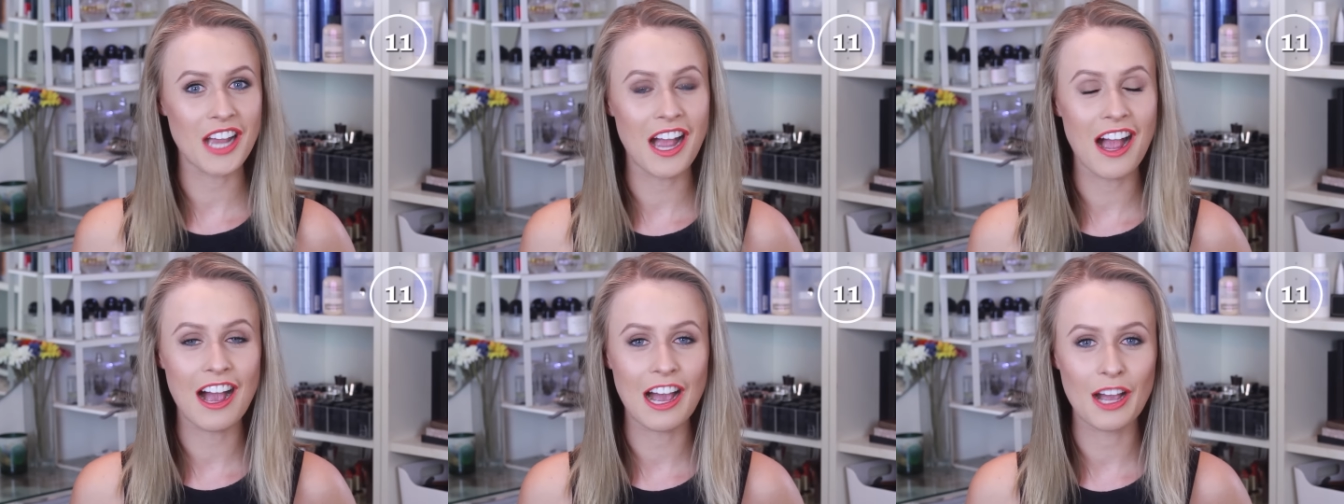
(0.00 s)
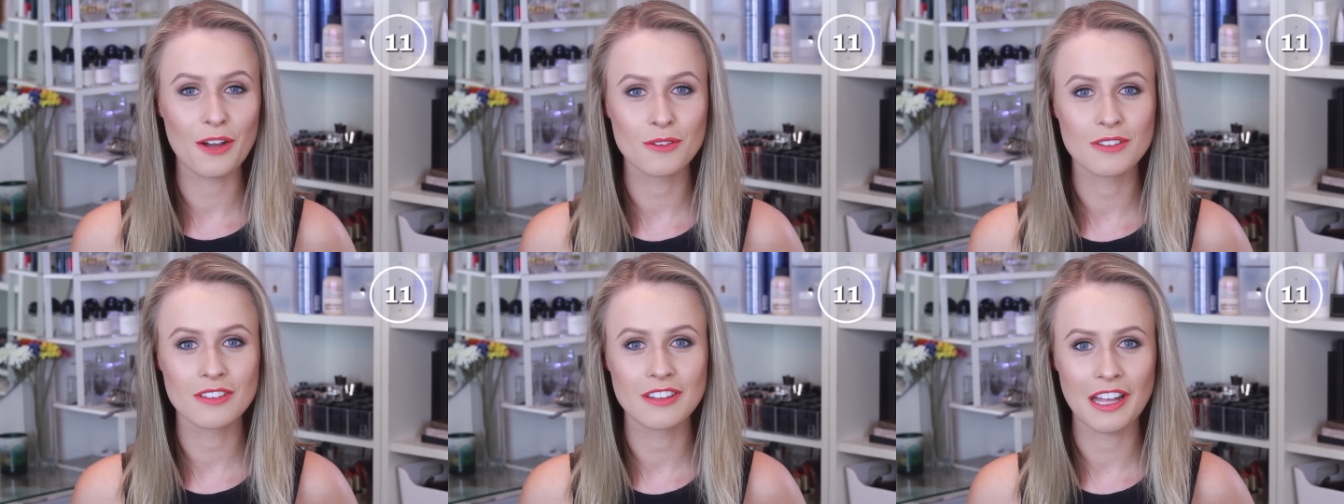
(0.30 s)

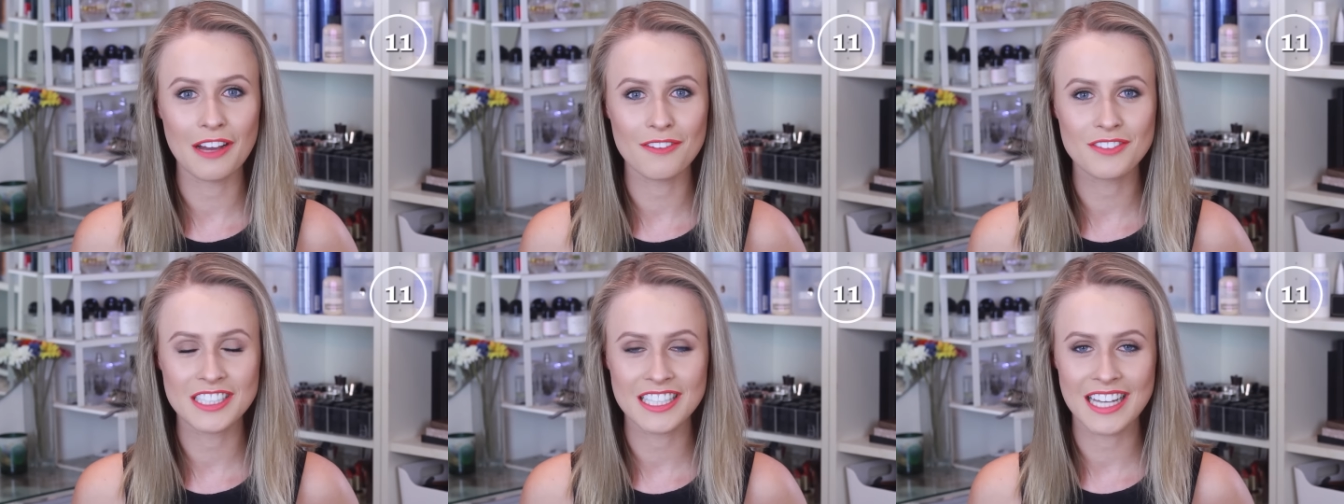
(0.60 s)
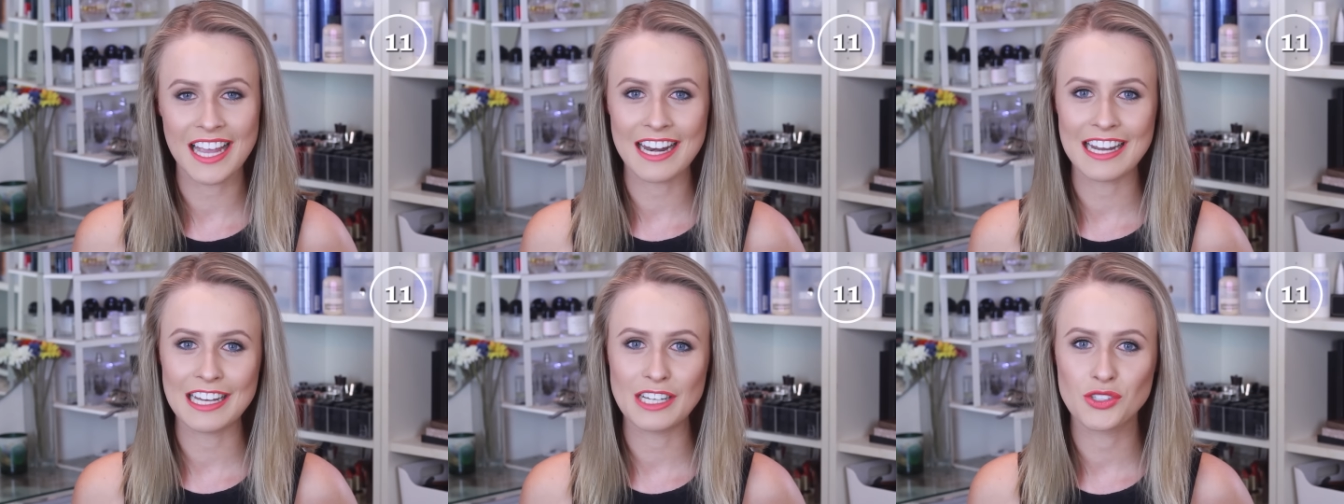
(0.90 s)
I would love to
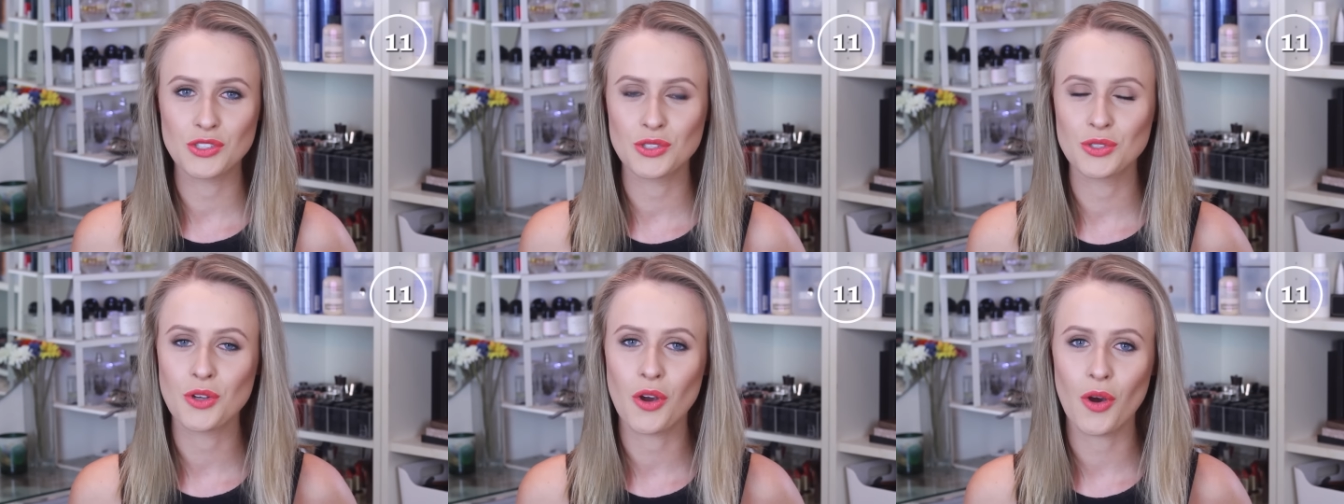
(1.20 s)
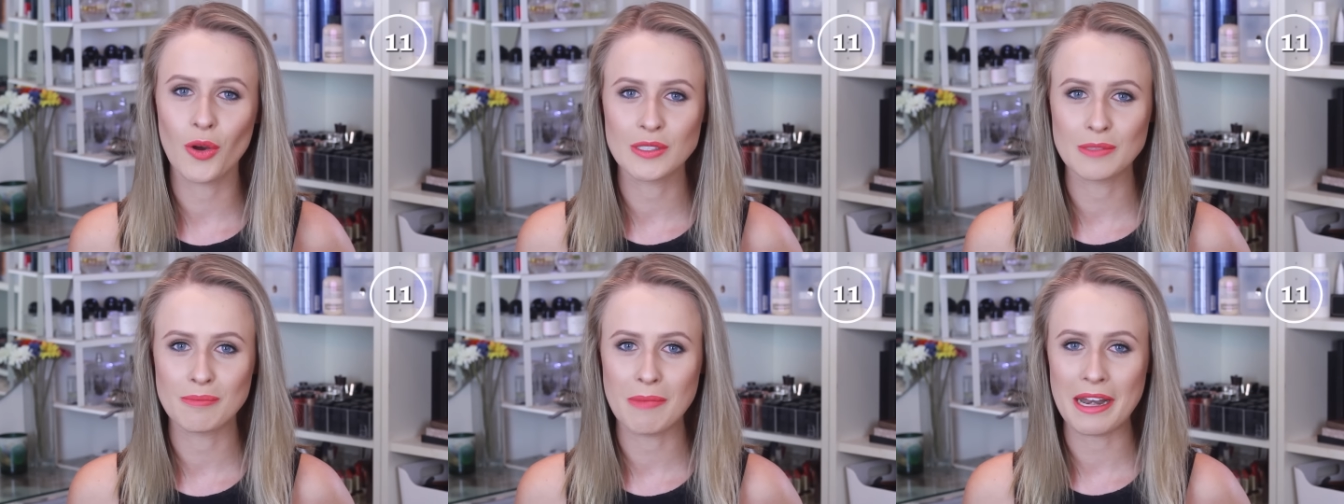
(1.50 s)
get into
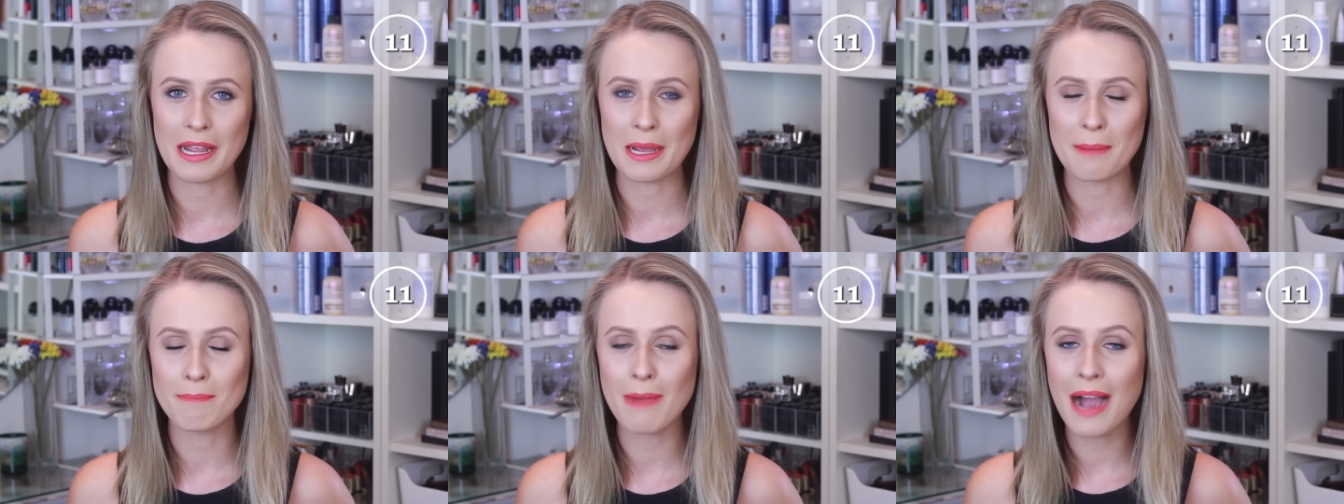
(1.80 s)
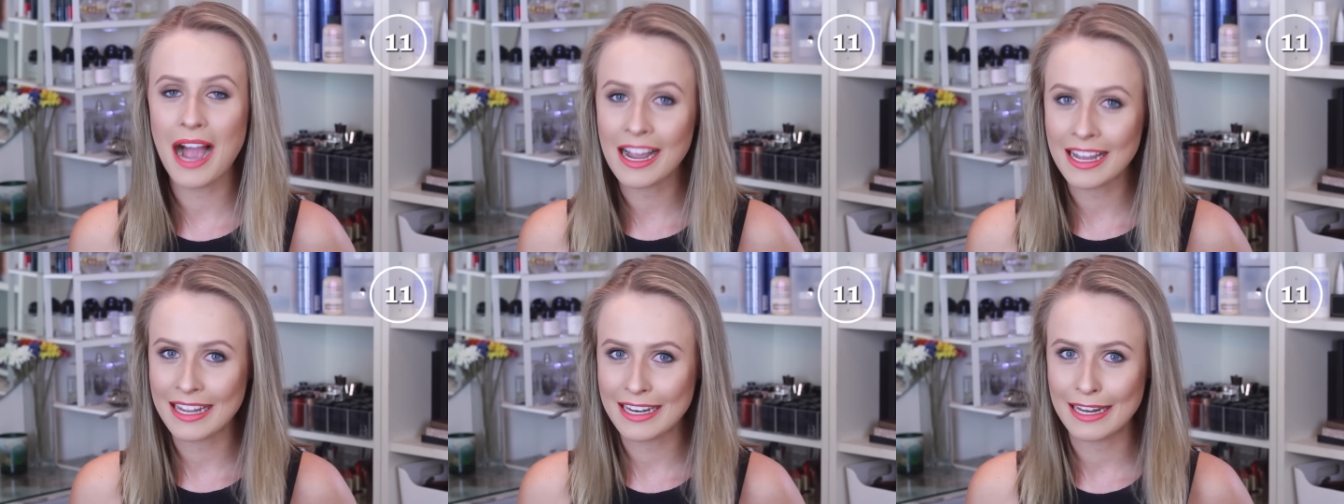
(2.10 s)
cosmetic
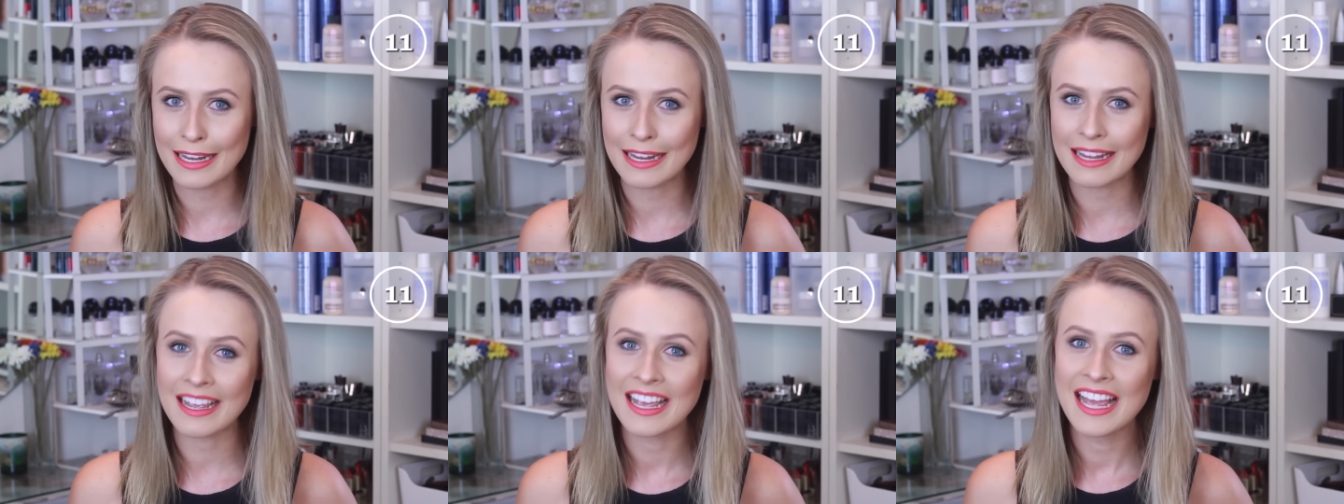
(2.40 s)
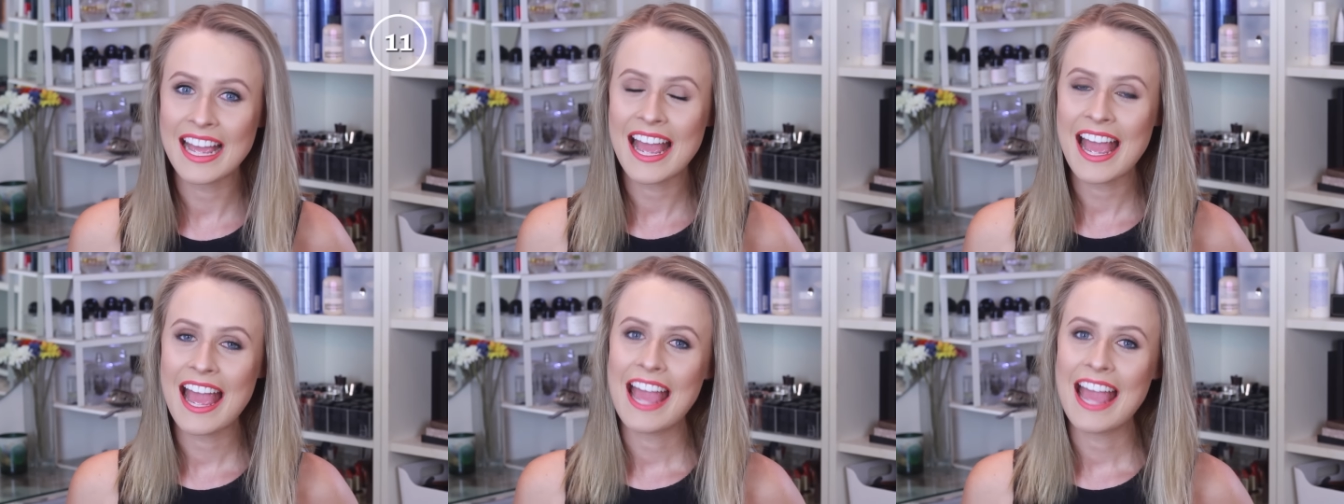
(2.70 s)
marketing,